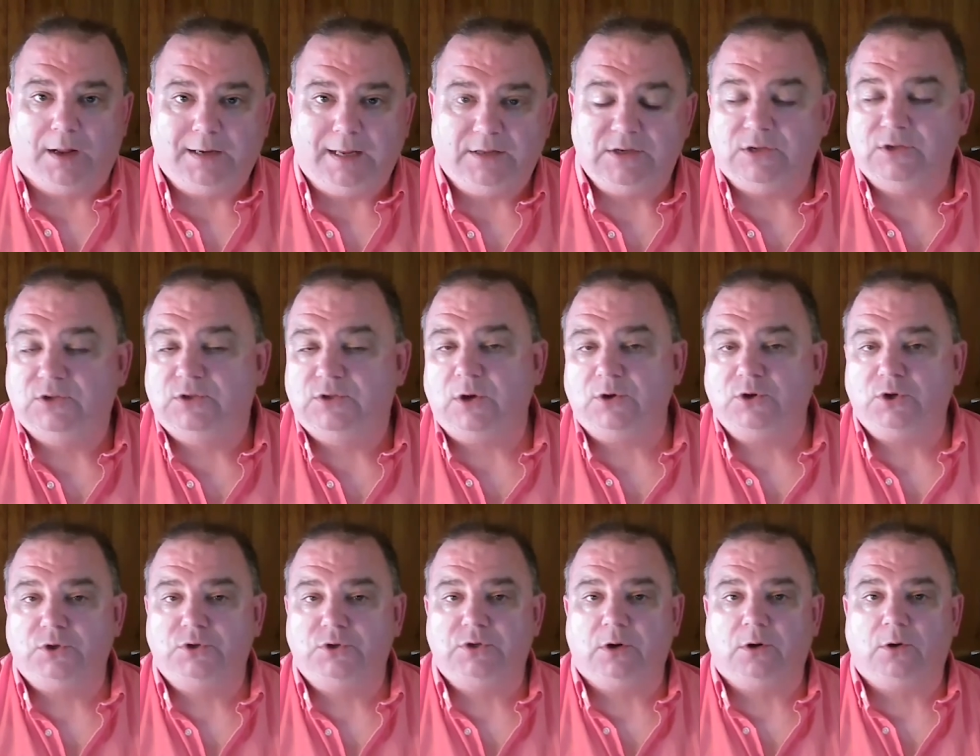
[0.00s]
It's in
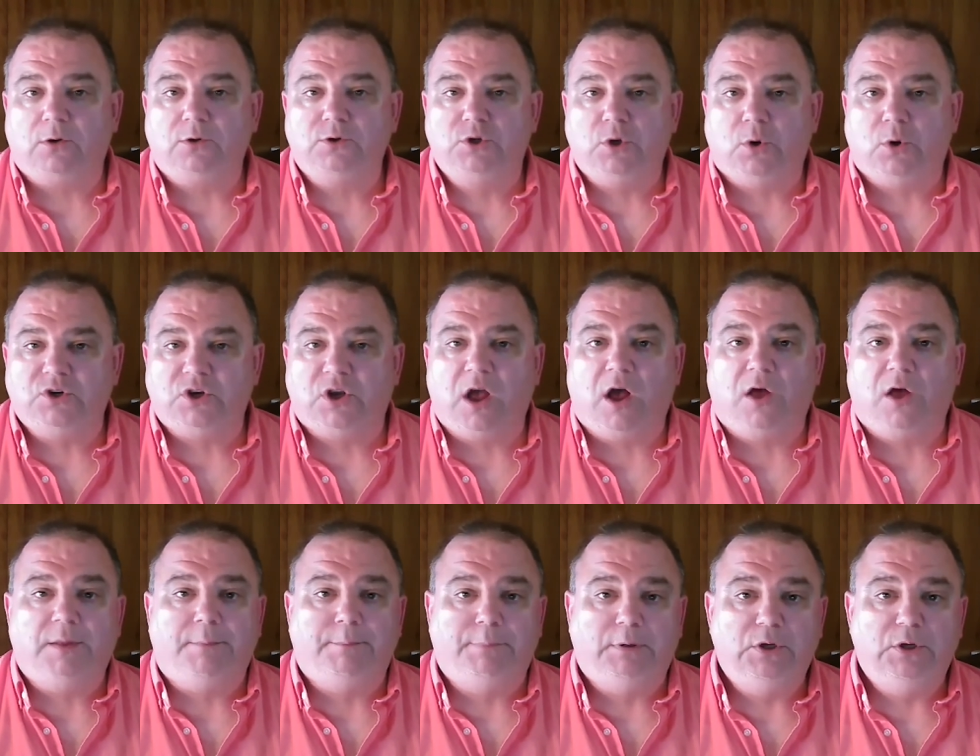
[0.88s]
Social Circle, Georgia,
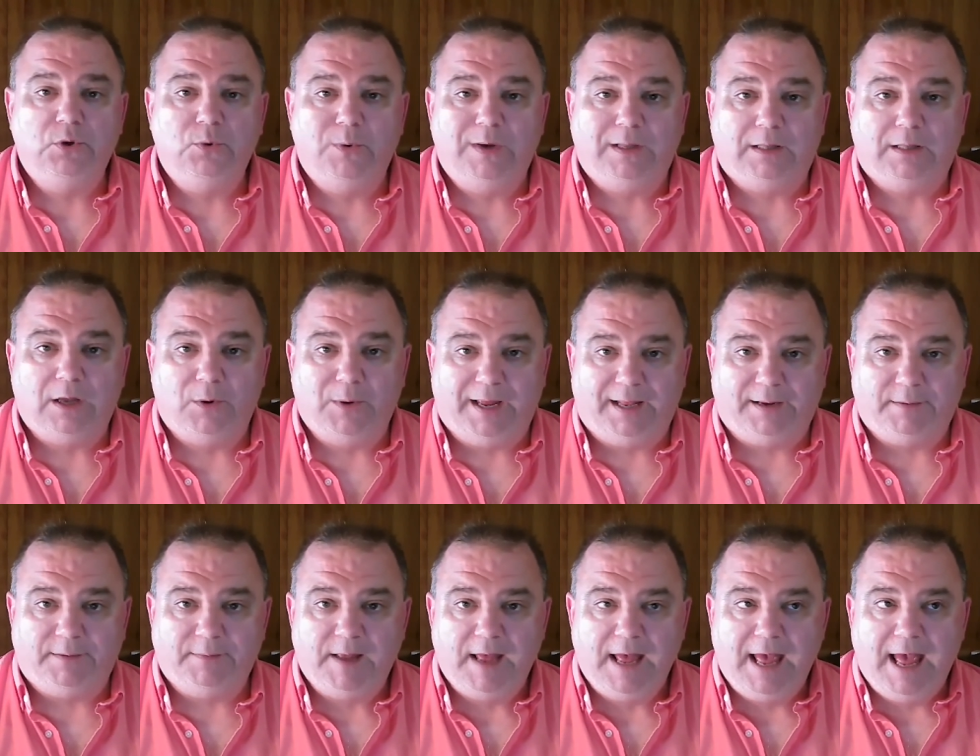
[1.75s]
called the Blue Willow
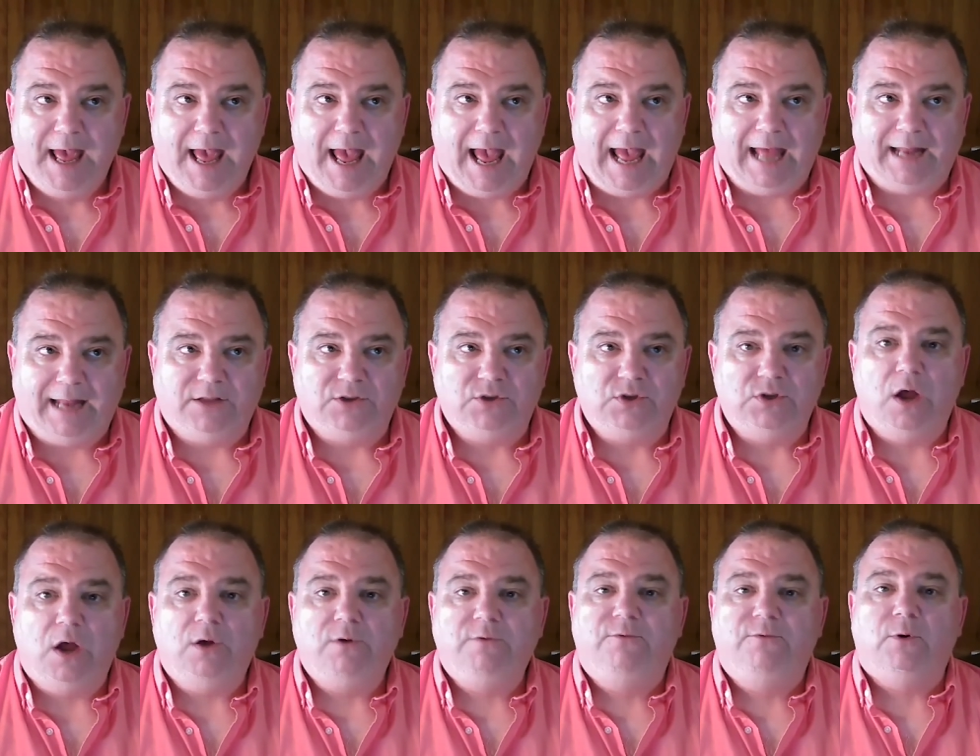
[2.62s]
Inn, and it's
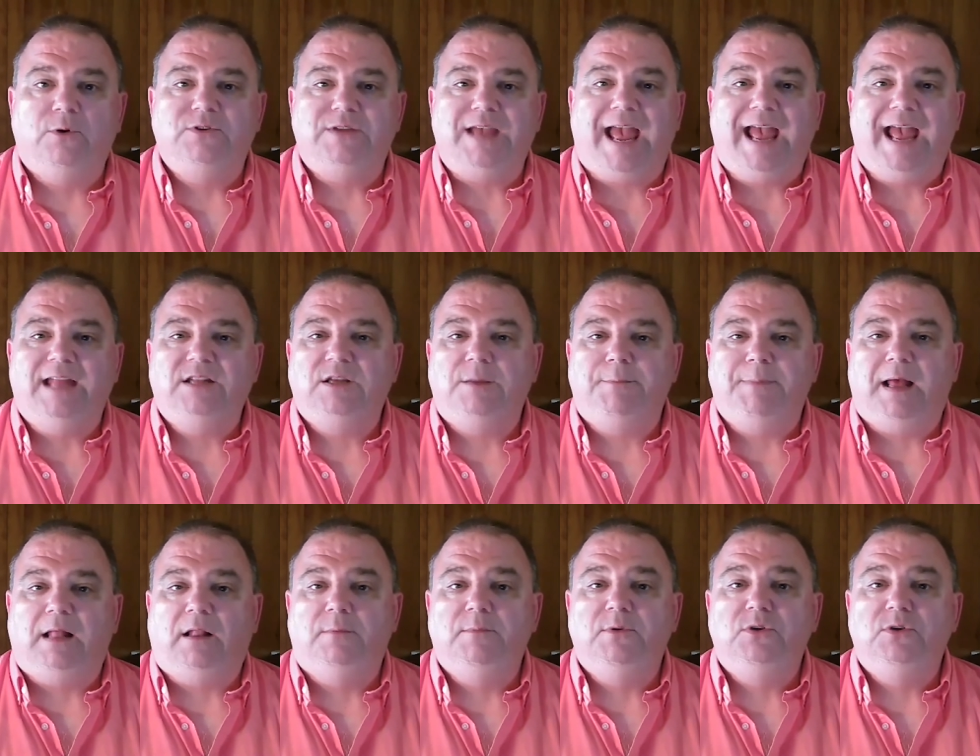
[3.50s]
known for its
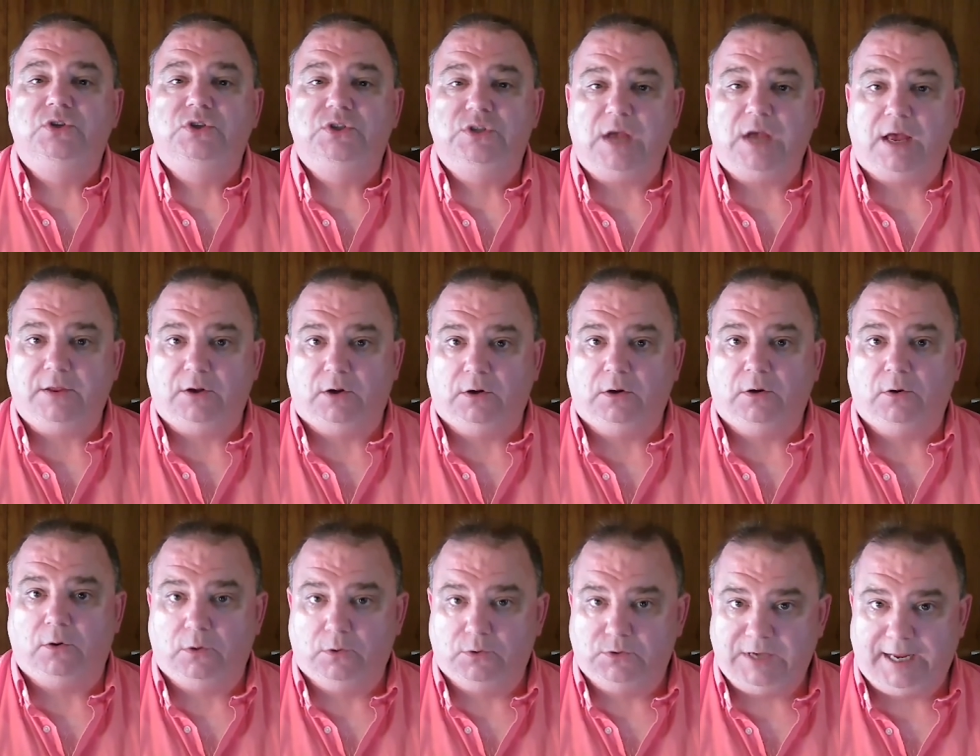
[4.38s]
antebellum Southern
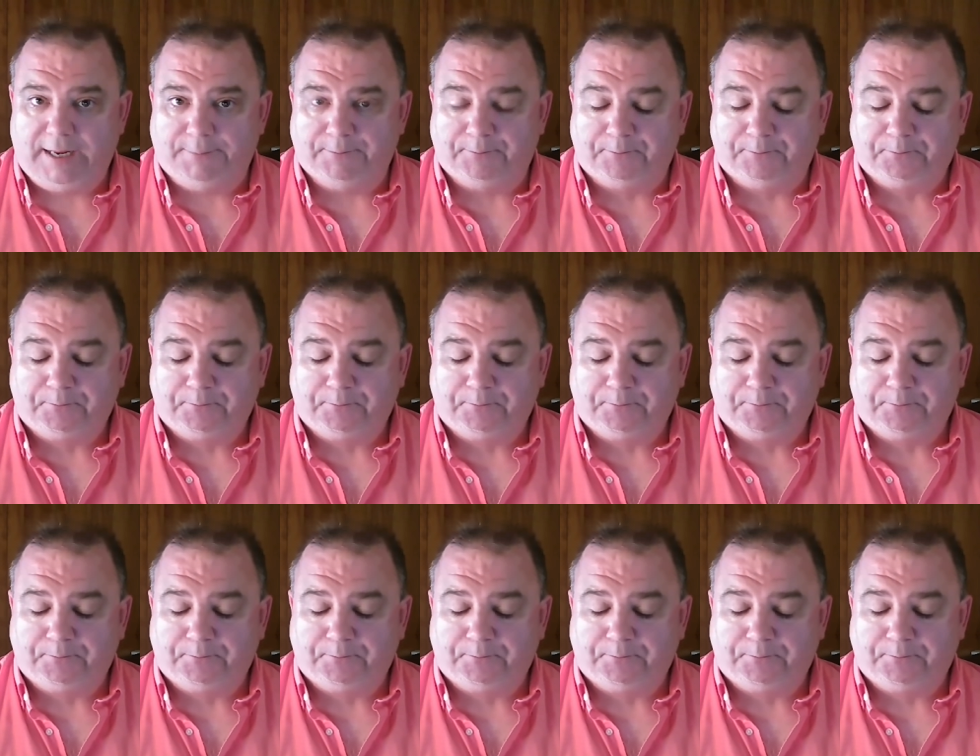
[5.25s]
cuisine.